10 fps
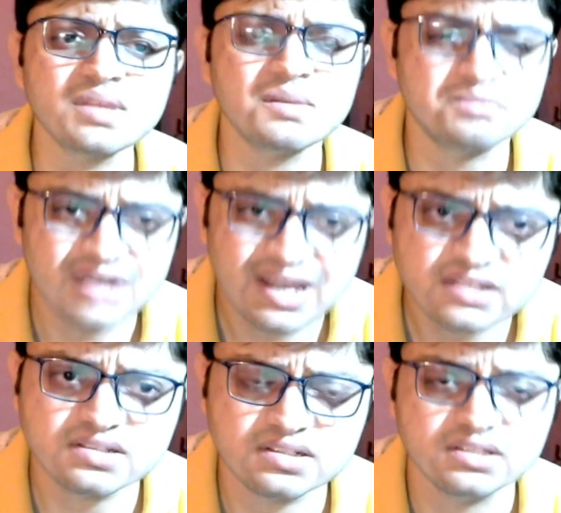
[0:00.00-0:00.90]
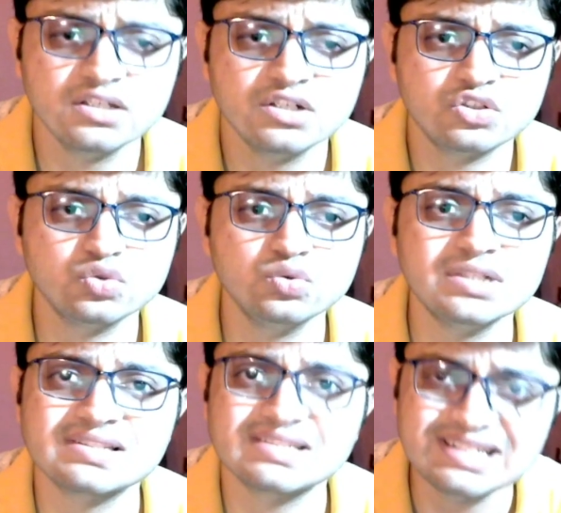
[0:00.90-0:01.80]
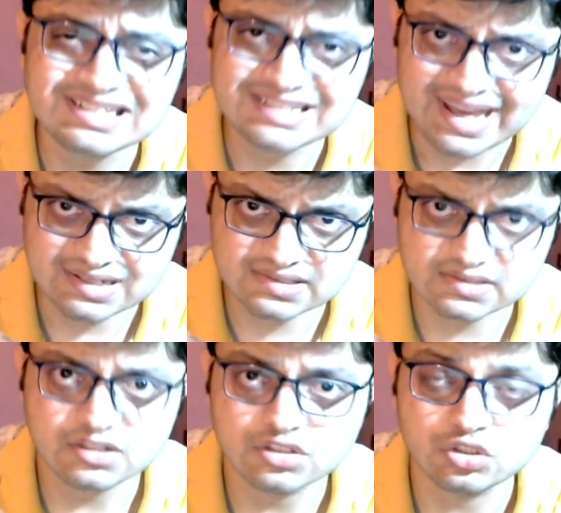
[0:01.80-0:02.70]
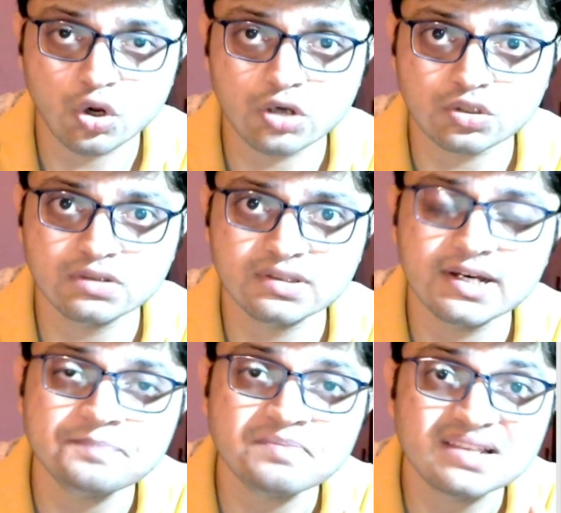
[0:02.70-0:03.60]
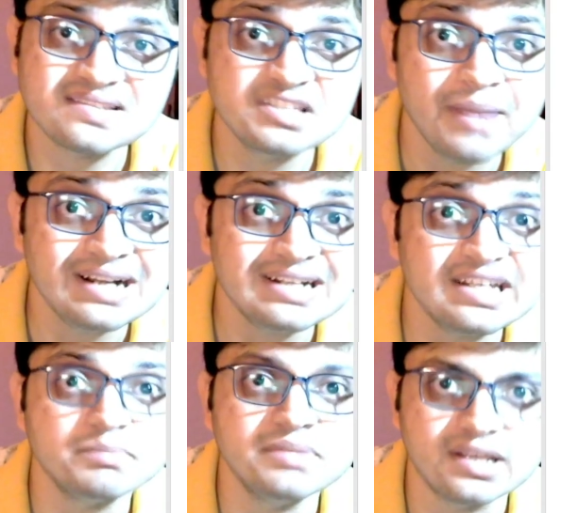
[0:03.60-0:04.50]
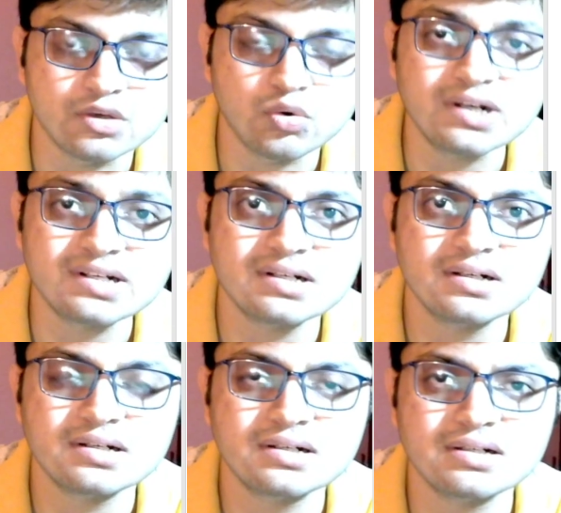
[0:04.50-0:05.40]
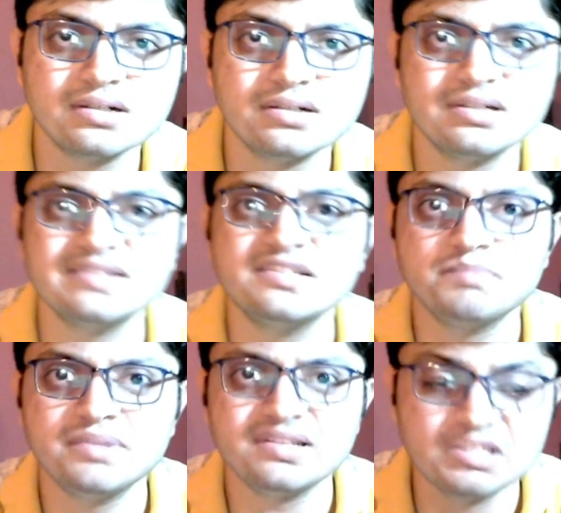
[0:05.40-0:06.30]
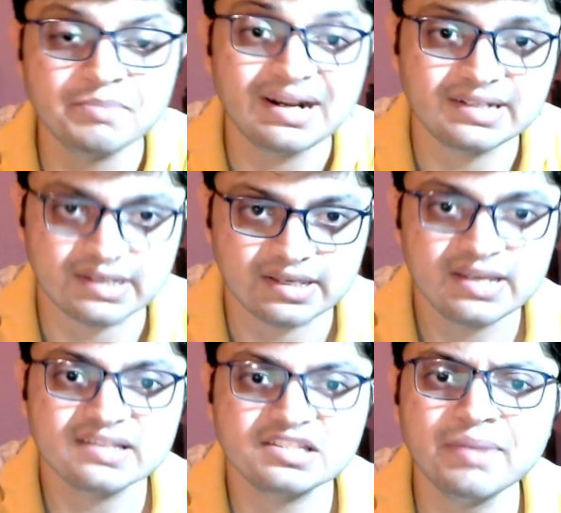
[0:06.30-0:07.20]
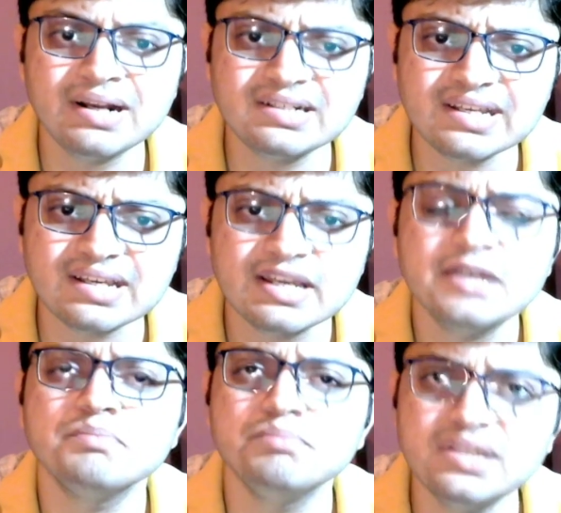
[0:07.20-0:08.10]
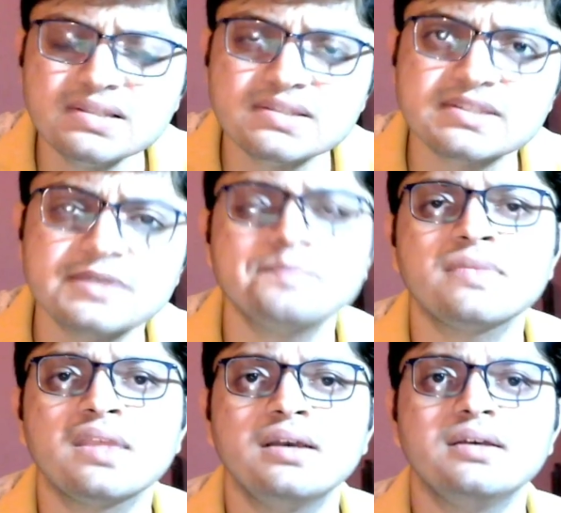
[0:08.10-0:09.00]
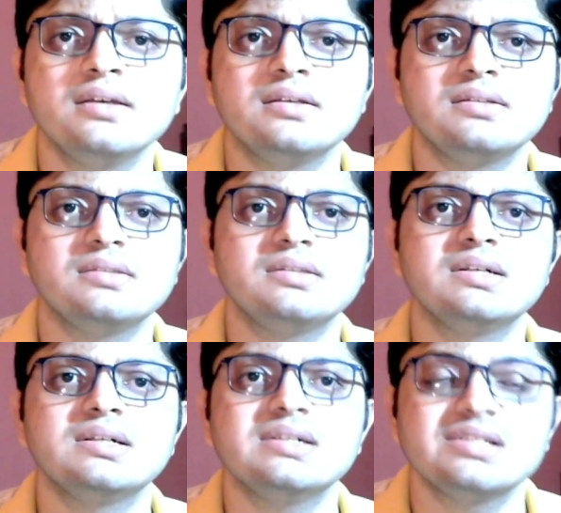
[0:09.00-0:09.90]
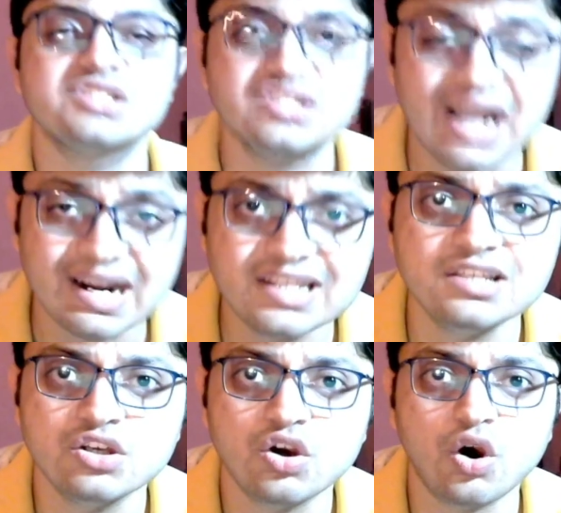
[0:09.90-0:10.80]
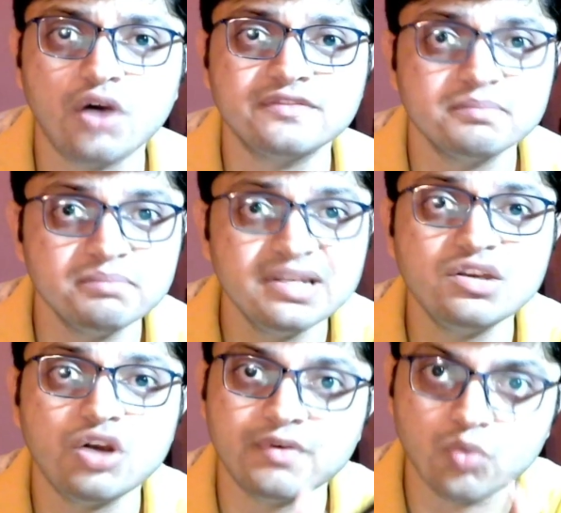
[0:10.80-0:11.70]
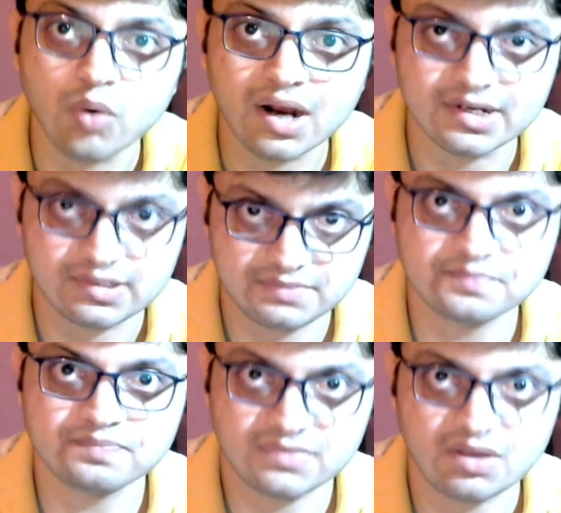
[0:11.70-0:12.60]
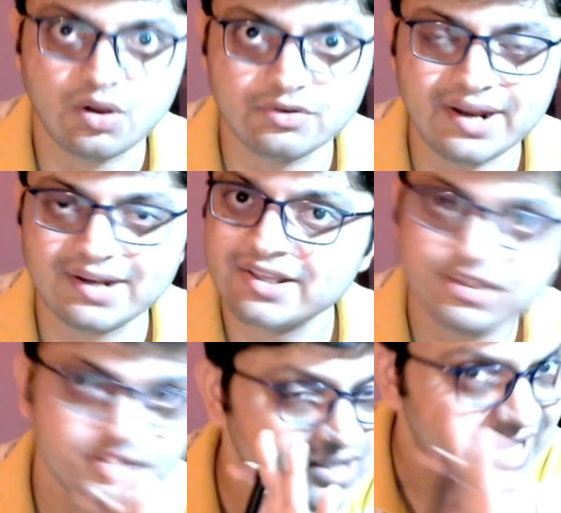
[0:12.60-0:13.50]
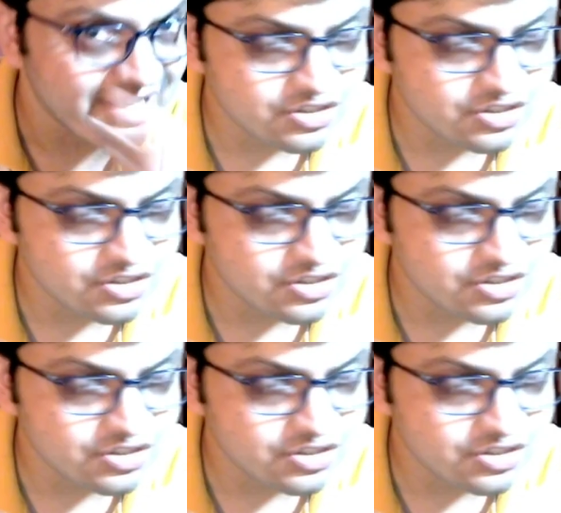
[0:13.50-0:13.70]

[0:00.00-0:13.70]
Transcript: priority to the syntax, not on the semantic meaning. What does it mean? Semantic. Semantic means the study of meaning of a word. All right. He has